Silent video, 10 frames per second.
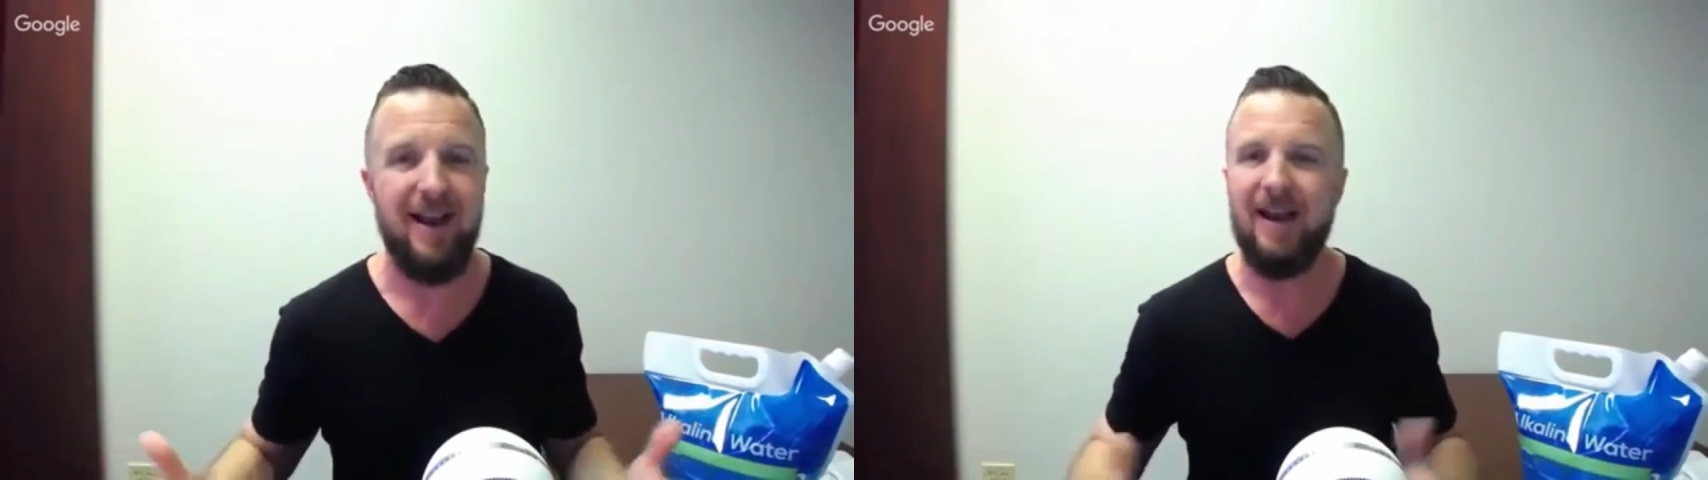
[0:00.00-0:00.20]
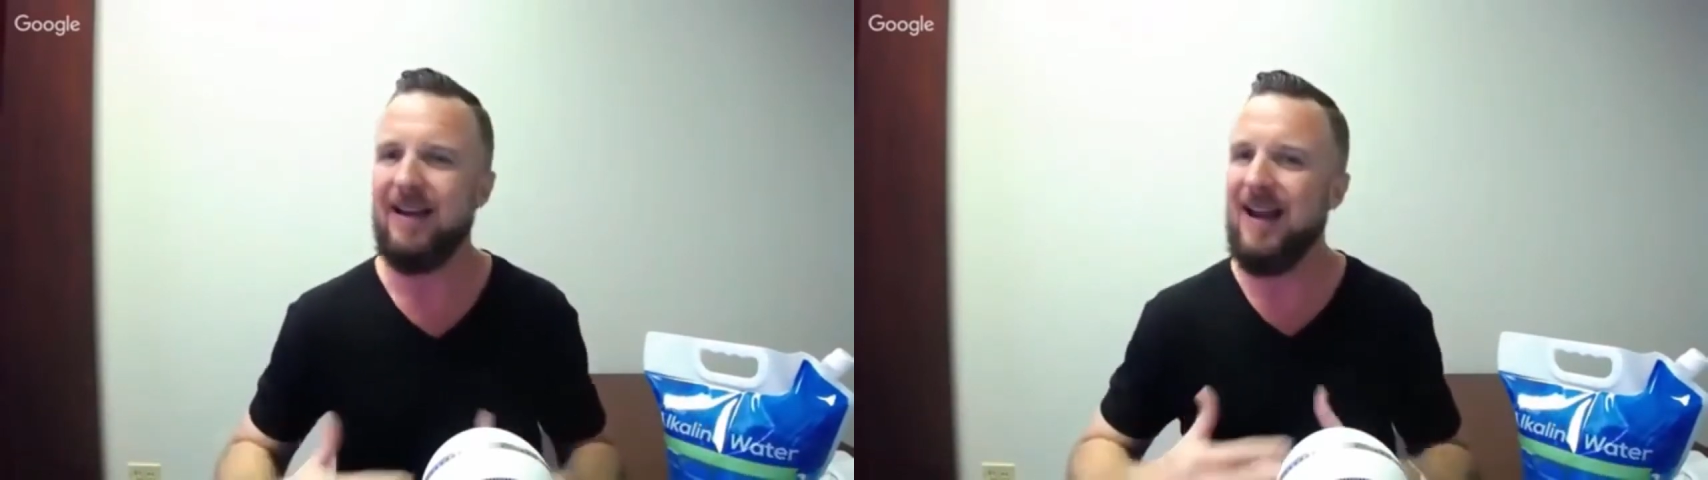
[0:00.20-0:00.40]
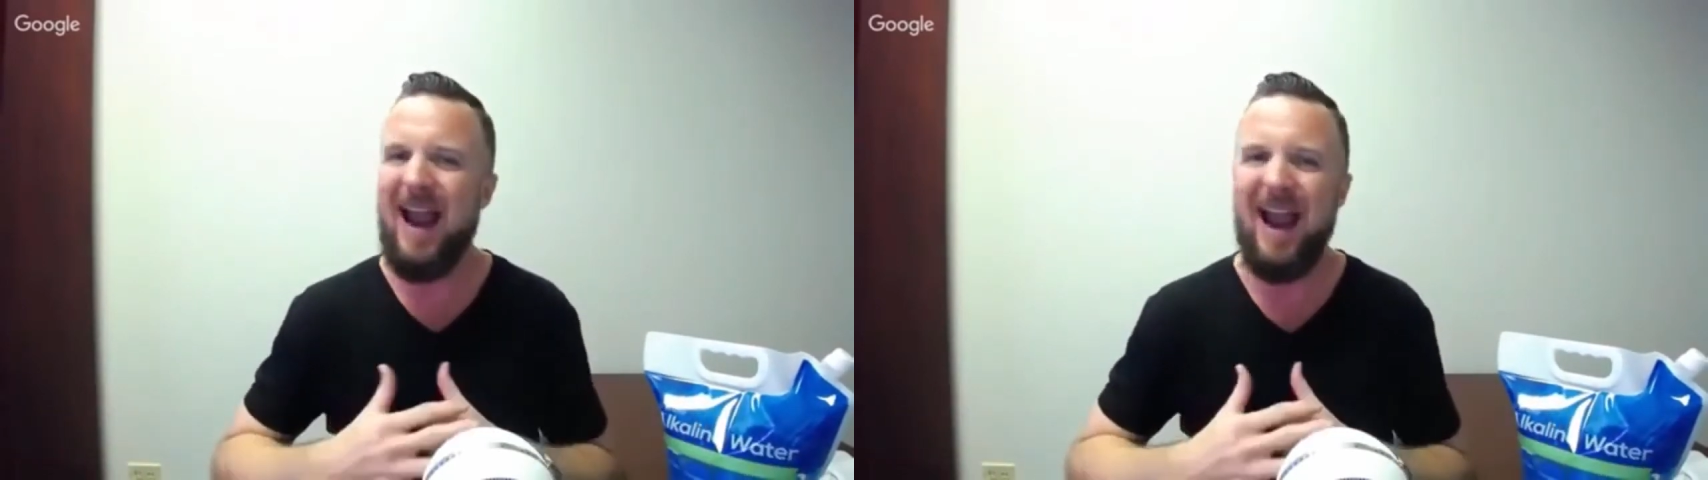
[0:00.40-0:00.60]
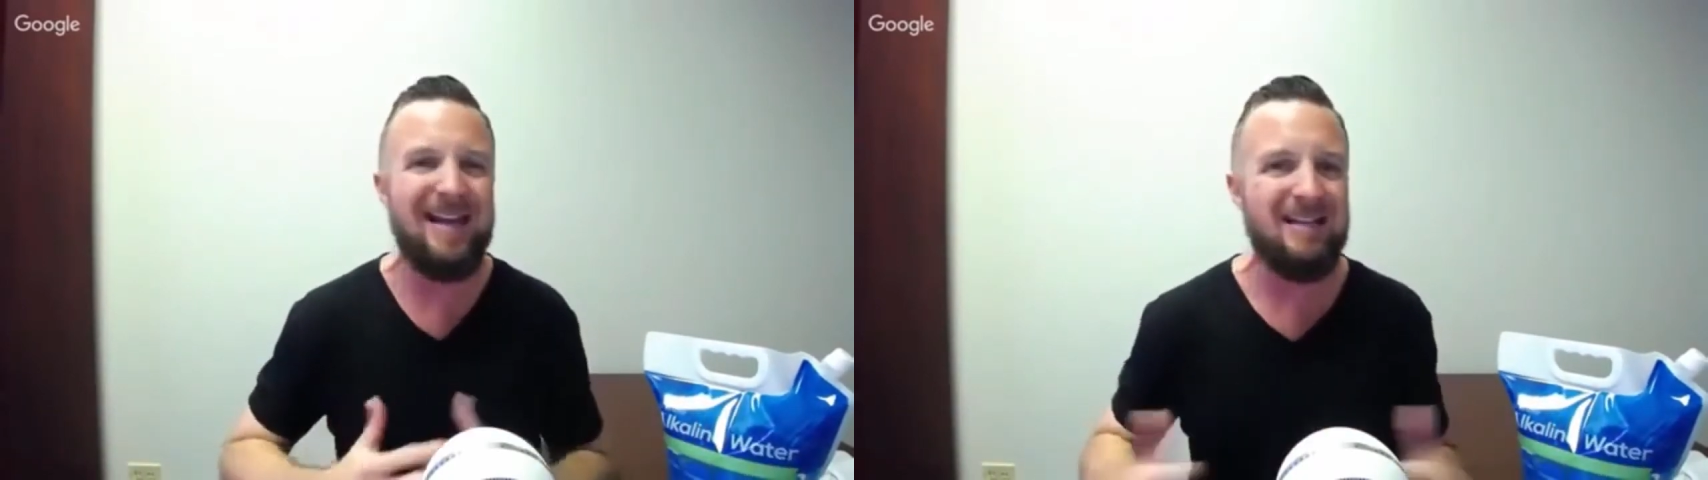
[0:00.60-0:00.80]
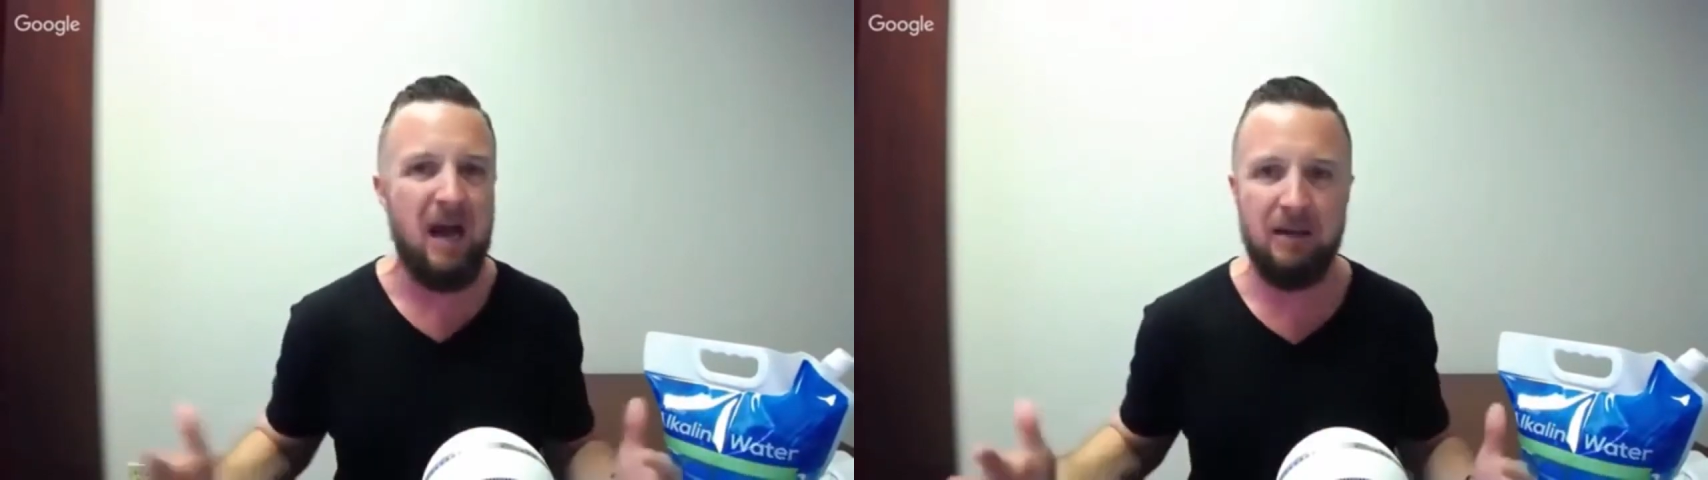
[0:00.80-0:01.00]
and
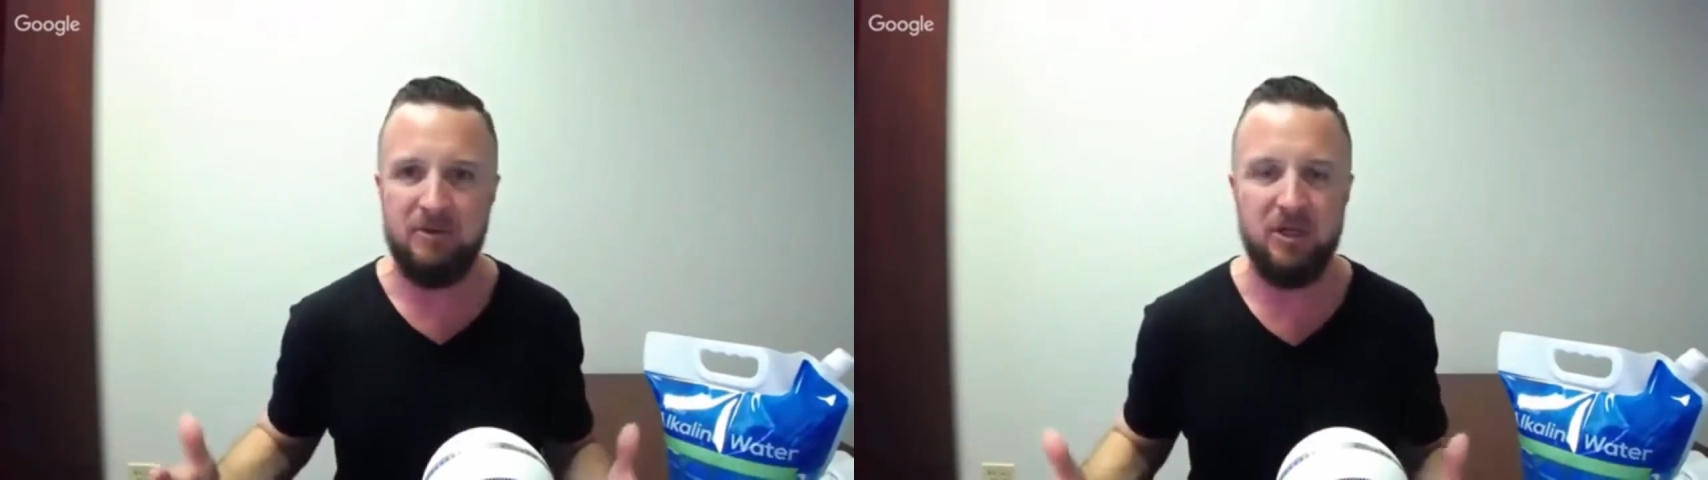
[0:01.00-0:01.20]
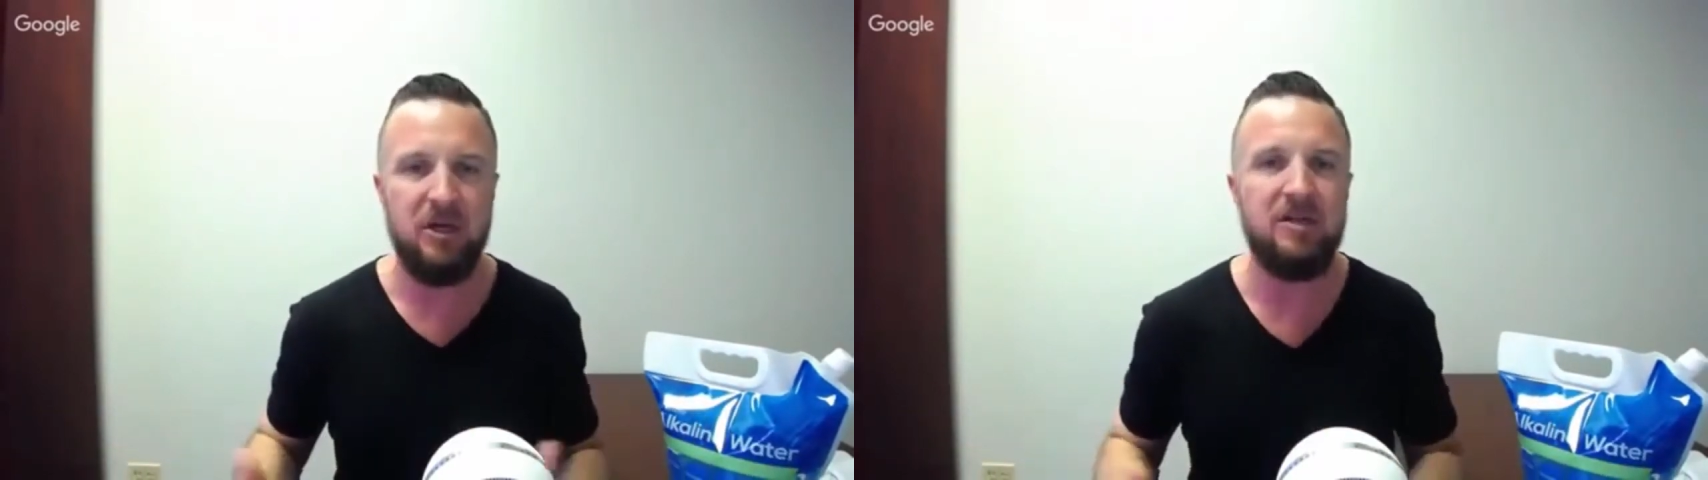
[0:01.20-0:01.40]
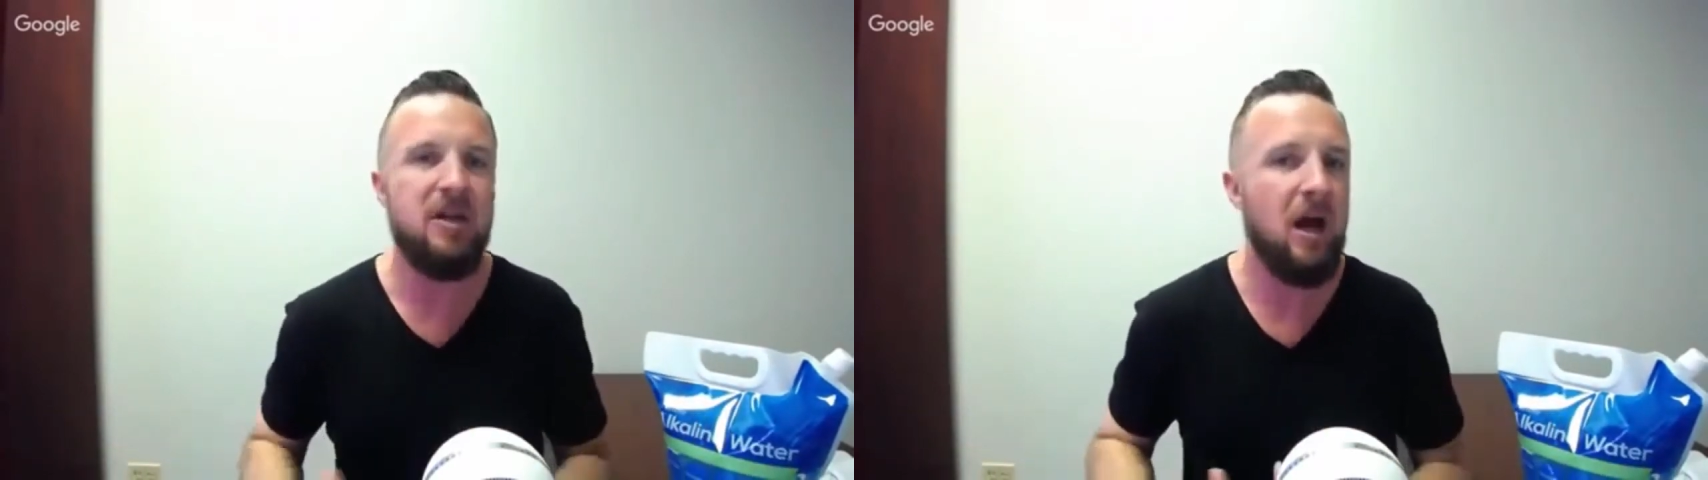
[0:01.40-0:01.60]
any time's a good